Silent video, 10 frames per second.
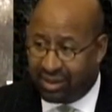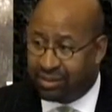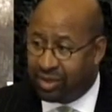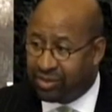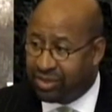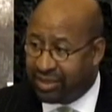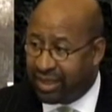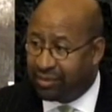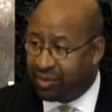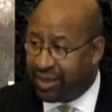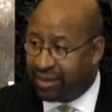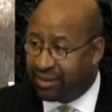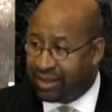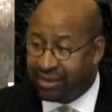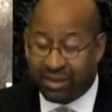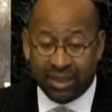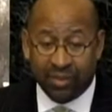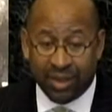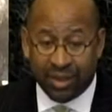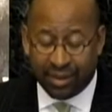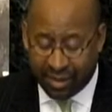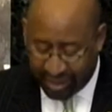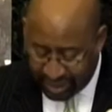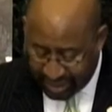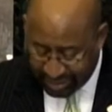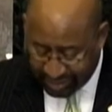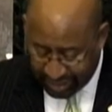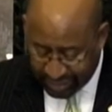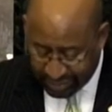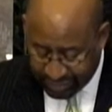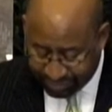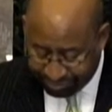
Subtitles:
and most sustainable marathons anywhere in the United States.